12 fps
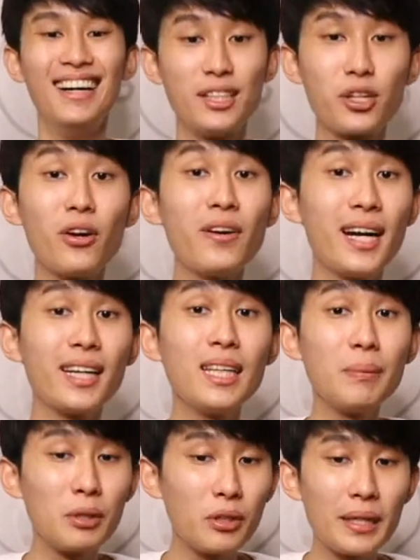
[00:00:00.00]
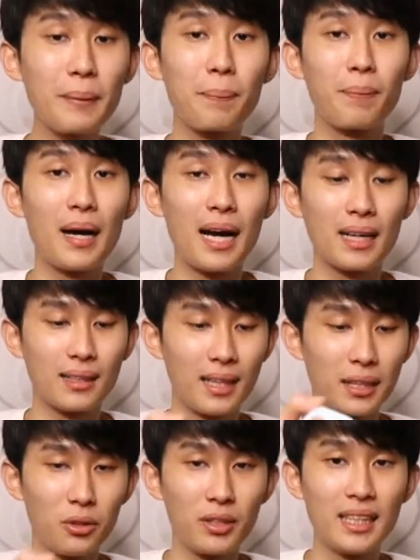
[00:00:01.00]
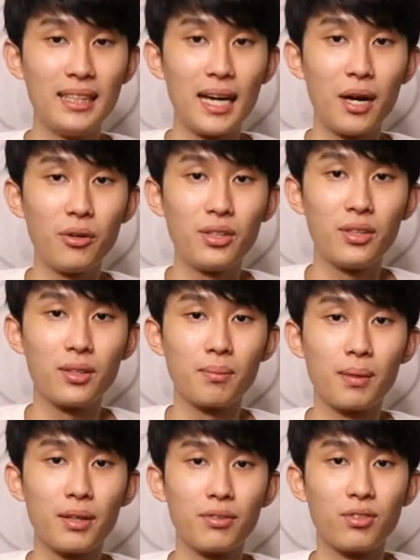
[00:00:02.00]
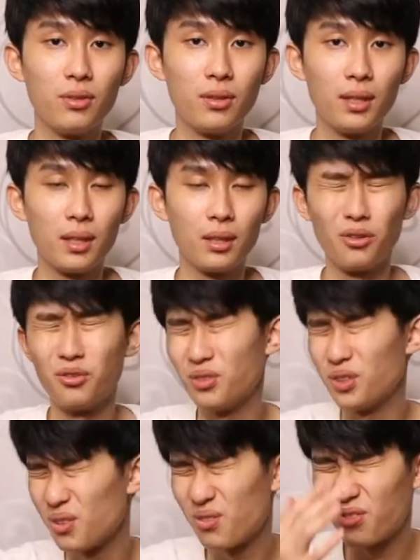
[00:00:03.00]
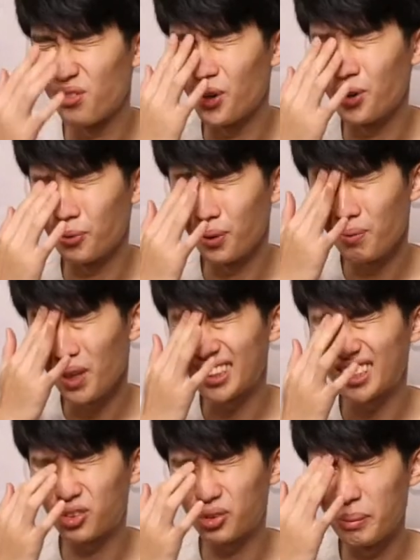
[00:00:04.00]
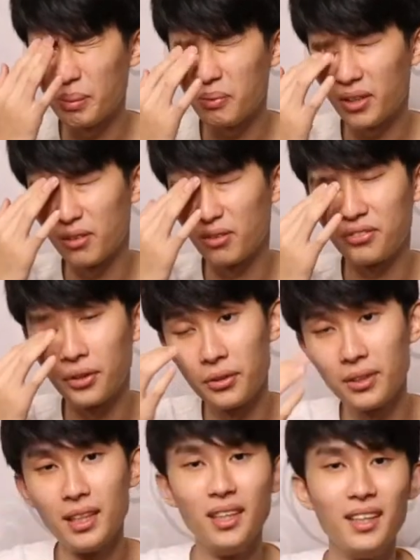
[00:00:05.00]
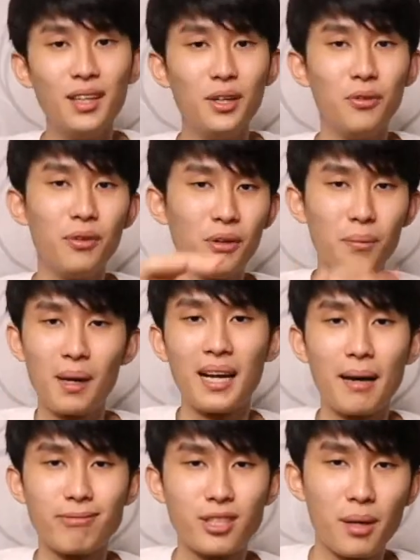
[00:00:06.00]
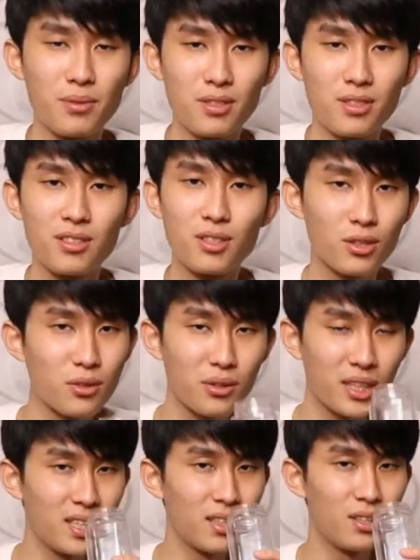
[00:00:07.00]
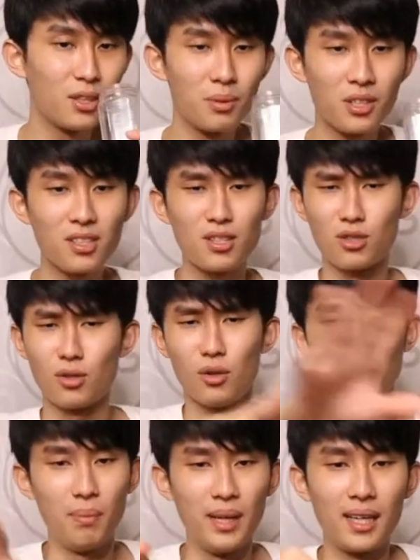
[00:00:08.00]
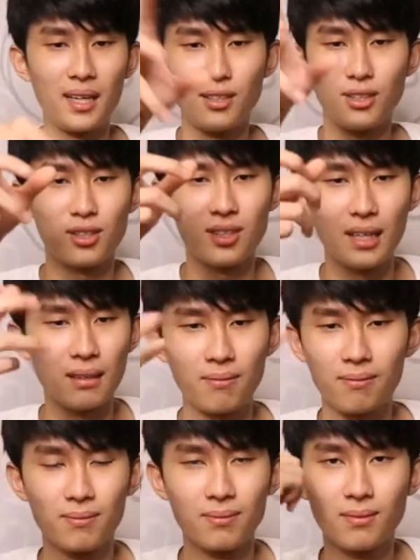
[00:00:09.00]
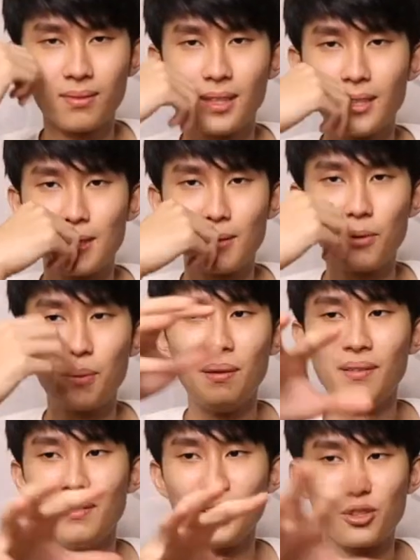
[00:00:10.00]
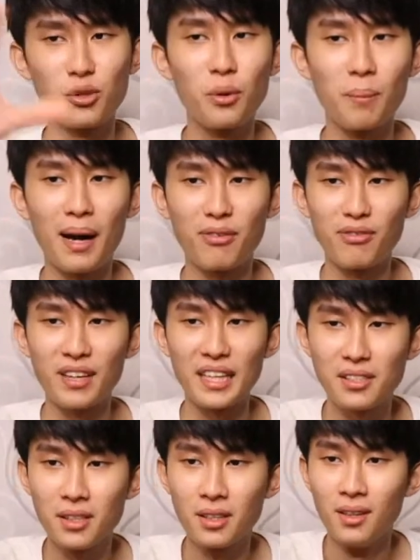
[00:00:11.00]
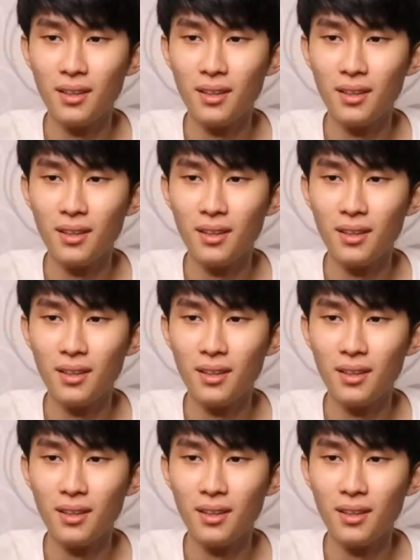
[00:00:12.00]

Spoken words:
Sorry, I keep looking back, like looking down here in my phone. No, not phone. I'm not streaming with a phone on my laptop's screen here because it's so big and just like so in my face.